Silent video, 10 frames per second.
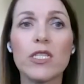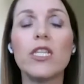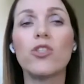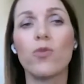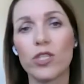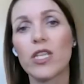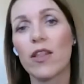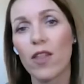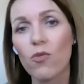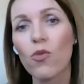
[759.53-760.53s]
need to
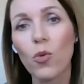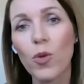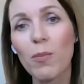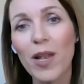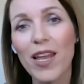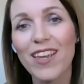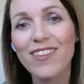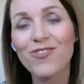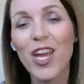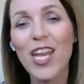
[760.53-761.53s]
understand that role we play,
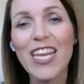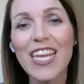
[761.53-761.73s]
right?